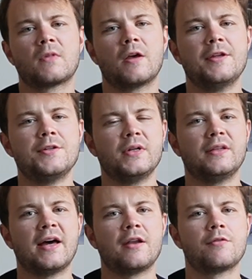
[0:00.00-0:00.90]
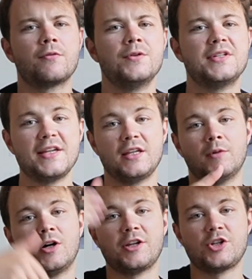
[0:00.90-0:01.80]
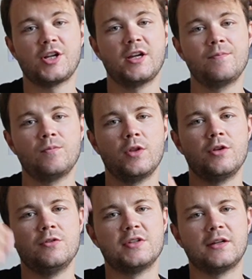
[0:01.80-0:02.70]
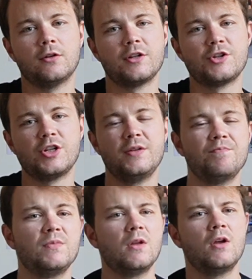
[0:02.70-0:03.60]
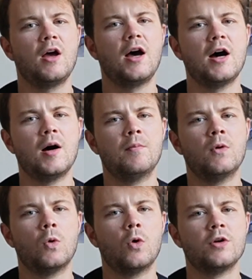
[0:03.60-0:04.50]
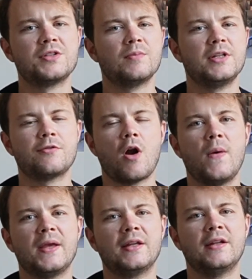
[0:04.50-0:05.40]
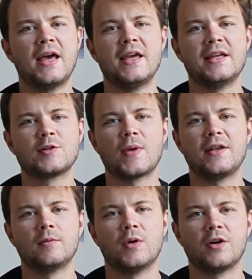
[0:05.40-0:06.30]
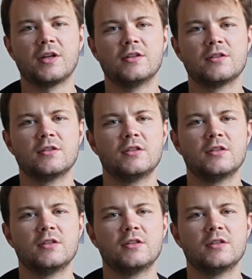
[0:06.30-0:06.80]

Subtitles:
And they're doing that through taking market share with a new technology, or simply growing in a expanding market.